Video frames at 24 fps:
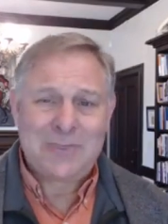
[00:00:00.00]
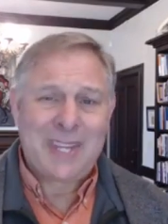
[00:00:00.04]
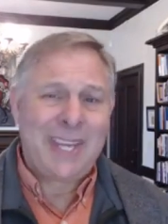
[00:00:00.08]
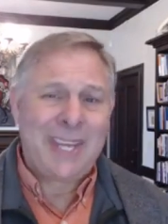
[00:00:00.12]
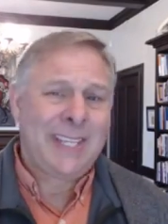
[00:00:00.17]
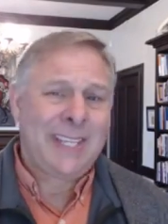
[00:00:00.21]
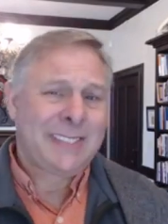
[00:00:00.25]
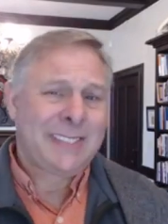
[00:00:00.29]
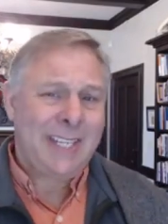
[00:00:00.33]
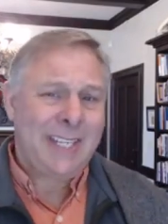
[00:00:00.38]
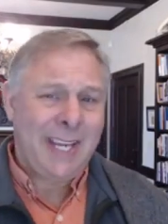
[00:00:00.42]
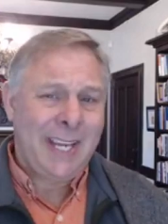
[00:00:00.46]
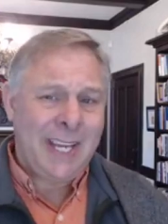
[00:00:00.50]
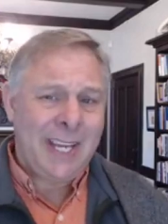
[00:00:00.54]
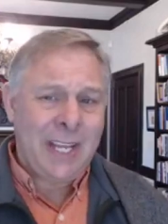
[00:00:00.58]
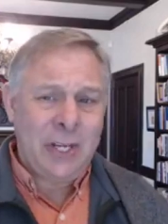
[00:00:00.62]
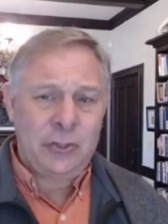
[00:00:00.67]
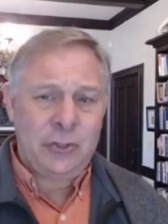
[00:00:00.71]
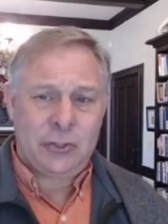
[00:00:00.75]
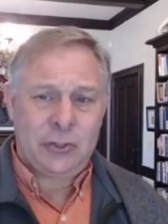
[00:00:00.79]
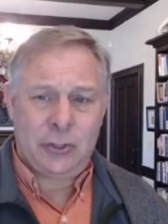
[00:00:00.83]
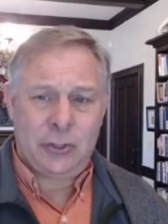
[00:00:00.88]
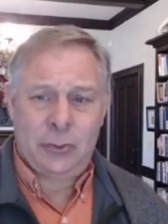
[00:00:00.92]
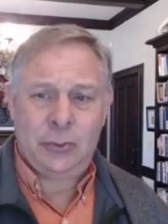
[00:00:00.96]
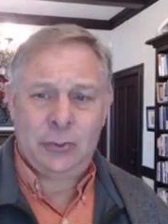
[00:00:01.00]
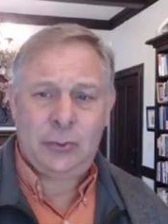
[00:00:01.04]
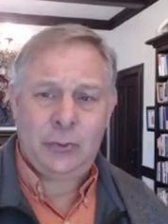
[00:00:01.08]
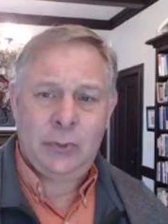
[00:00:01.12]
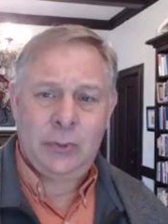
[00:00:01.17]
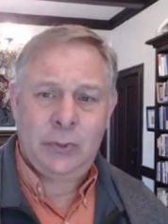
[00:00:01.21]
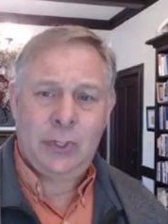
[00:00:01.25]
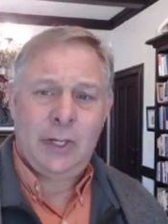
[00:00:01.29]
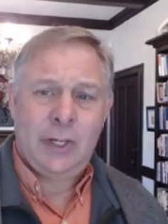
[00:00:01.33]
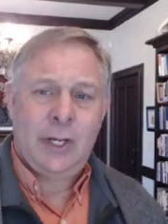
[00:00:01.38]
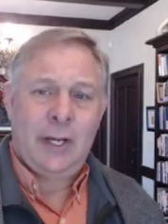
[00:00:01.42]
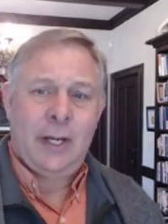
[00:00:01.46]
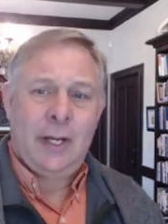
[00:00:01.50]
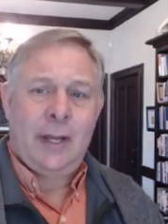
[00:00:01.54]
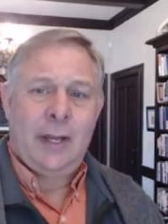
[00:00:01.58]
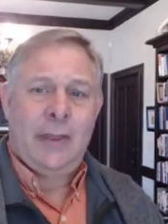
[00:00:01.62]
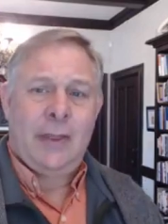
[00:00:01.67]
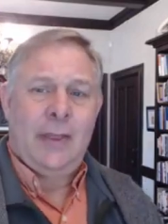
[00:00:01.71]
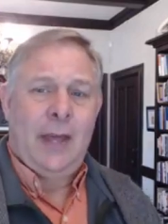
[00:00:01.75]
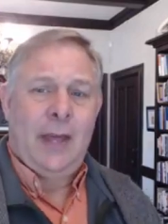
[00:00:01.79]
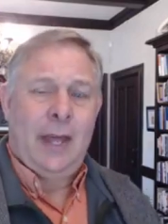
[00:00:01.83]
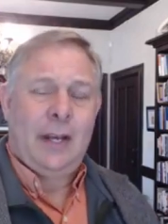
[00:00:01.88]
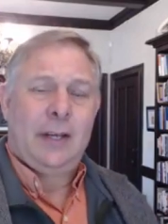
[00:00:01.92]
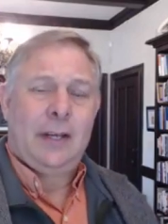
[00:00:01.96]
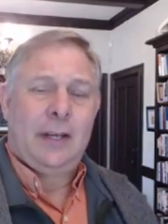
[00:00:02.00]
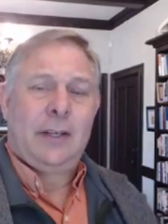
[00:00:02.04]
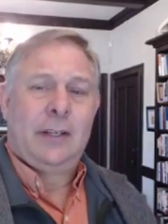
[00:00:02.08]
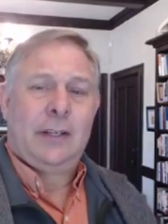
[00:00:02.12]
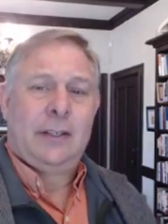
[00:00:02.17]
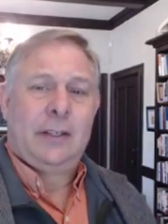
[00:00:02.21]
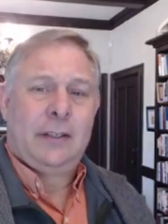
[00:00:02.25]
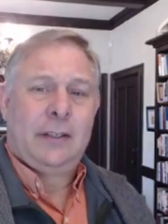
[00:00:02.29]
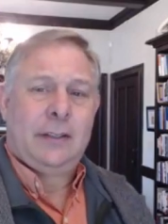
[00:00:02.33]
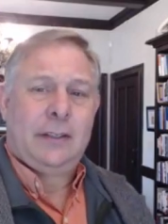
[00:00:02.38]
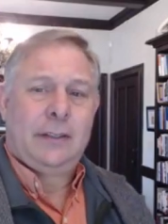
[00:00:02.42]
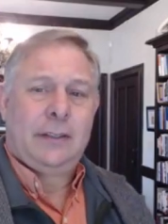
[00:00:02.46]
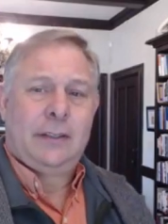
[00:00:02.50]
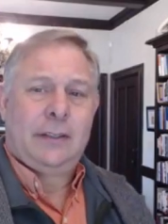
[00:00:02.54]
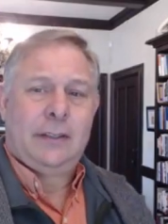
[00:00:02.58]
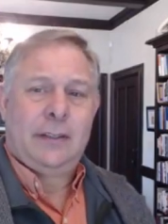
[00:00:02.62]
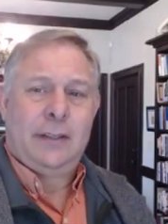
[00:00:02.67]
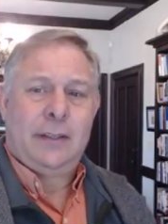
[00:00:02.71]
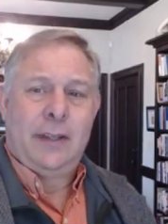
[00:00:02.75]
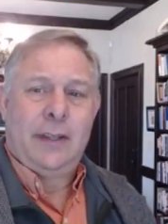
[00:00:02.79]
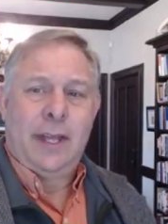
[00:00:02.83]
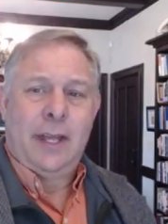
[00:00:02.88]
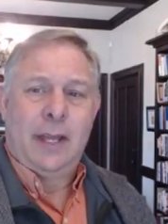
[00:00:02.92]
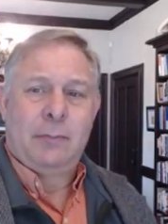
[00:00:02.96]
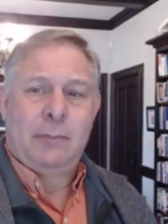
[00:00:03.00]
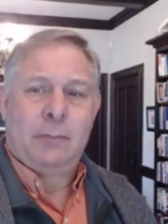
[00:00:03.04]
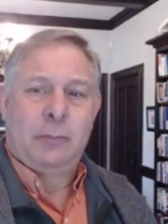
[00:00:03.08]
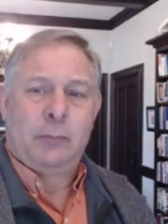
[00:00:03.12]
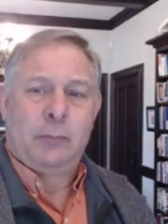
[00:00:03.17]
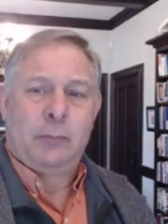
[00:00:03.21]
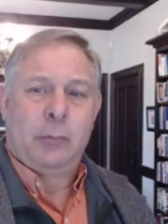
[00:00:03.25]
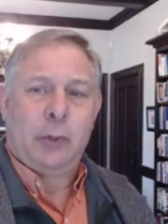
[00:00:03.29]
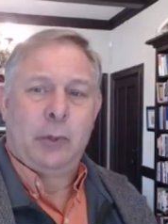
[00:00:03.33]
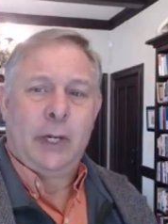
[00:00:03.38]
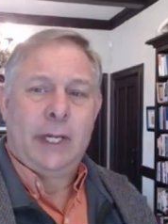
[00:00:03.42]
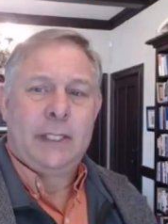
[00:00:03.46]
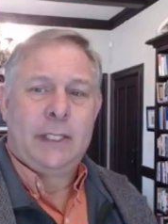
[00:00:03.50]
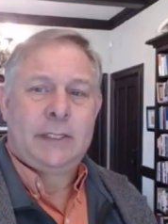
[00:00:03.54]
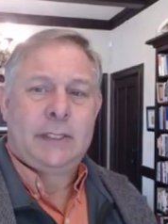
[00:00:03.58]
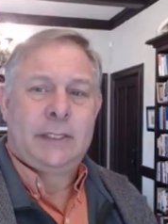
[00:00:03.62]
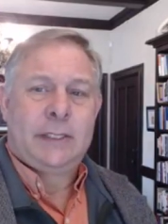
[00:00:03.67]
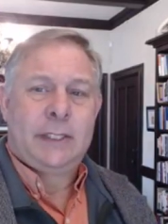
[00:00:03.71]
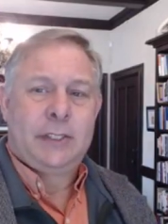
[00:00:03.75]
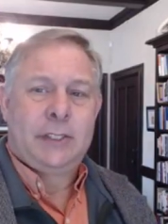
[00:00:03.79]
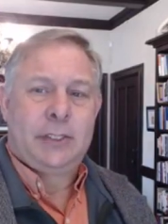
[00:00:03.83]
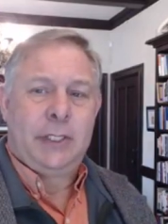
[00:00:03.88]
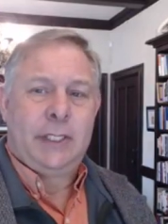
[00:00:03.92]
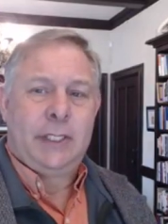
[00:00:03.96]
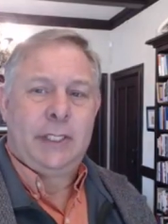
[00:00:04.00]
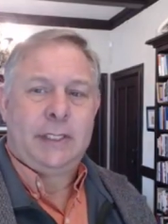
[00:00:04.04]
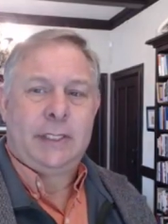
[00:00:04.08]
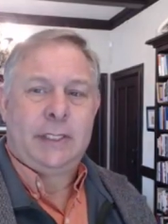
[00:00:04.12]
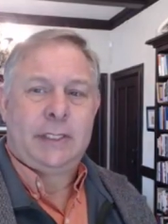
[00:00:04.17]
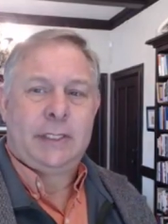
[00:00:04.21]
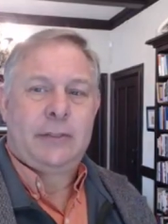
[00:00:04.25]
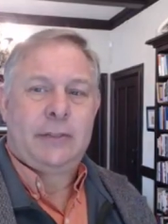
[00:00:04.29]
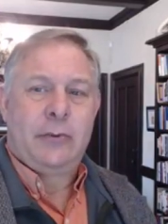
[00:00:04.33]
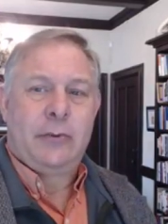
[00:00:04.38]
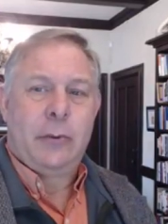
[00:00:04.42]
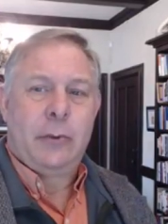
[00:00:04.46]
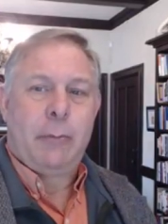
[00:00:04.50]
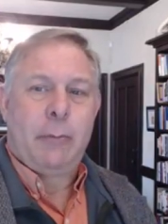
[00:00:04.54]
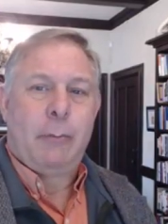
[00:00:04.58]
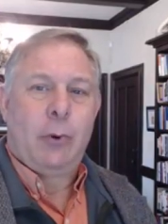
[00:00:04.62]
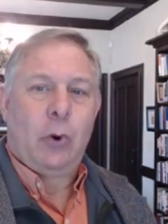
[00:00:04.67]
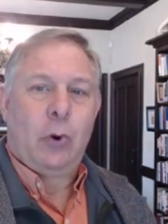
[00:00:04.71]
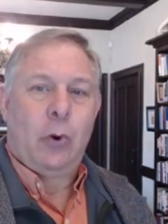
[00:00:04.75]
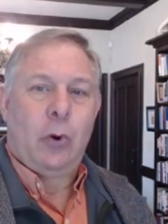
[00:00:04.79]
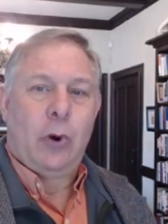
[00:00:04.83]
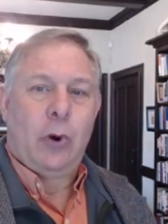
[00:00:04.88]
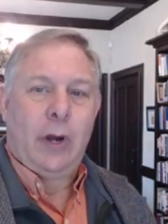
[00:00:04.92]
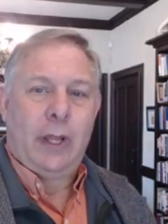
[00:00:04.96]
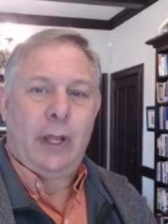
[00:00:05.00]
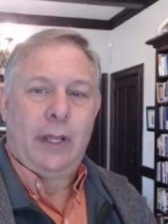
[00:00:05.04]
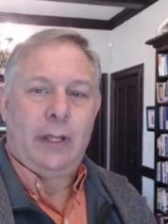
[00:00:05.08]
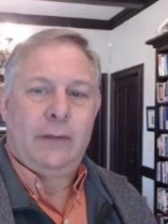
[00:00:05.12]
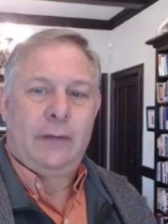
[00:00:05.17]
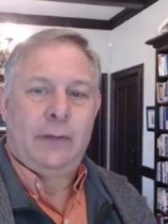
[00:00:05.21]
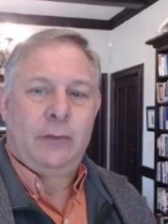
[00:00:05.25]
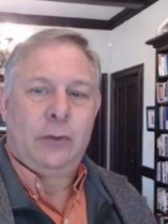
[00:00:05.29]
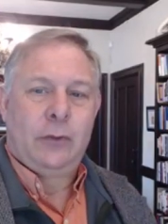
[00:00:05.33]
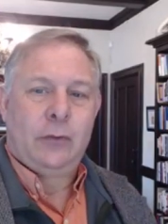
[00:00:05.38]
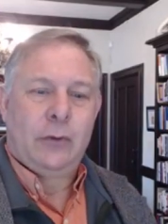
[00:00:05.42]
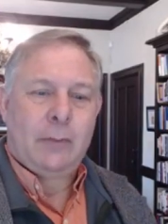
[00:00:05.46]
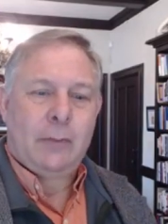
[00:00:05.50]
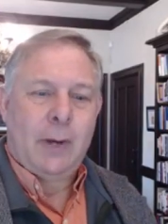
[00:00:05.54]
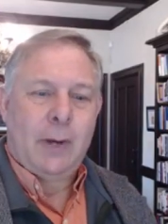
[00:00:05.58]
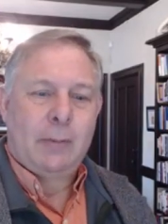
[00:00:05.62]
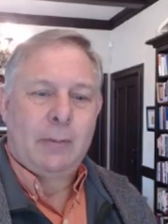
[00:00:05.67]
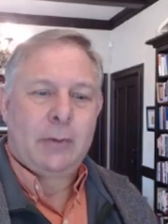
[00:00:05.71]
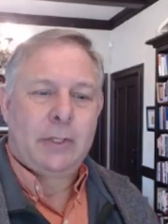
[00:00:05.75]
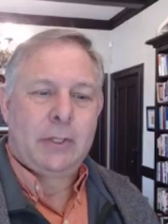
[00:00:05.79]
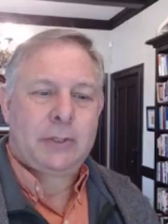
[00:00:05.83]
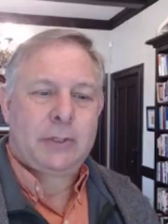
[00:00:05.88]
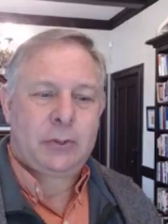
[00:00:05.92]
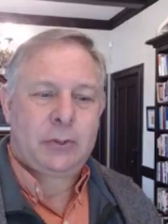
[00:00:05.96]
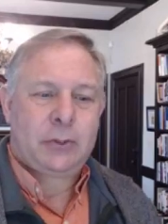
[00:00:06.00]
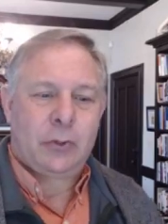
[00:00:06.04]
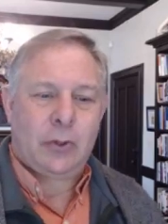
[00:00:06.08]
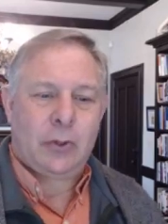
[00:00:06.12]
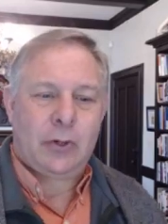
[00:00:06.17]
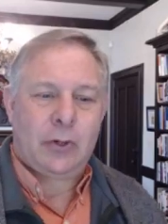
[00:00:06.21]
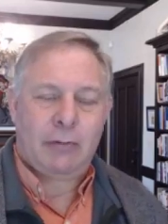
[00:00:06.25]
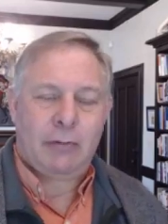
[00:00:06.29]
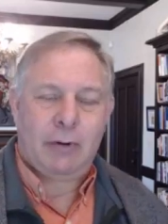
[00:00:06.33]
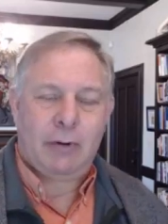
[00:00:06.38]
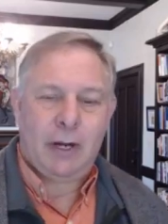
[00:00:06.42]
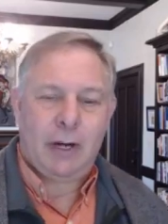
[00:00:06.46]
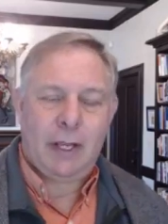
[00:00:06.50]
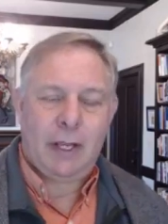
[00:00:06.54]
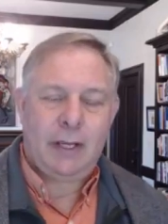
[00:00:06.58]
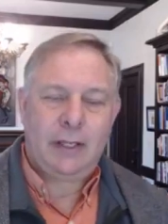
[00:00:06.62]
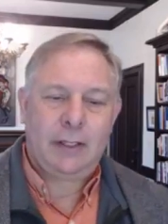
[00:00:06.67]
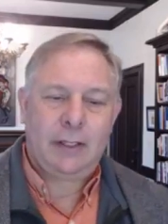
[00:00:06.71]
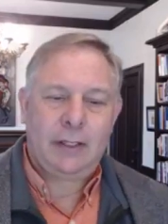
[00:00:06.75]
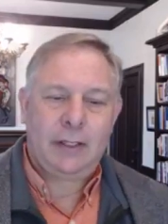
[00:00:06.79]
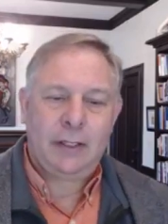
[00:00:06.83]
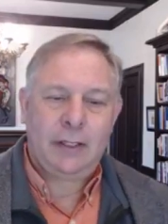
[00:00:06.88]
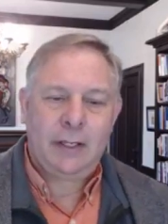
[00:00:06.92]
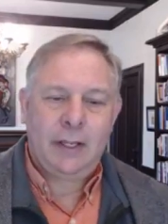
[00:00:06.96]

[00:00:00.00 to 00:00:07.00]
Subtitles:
And it's Andrew that brings to Jesus the boy. If you remember the story right,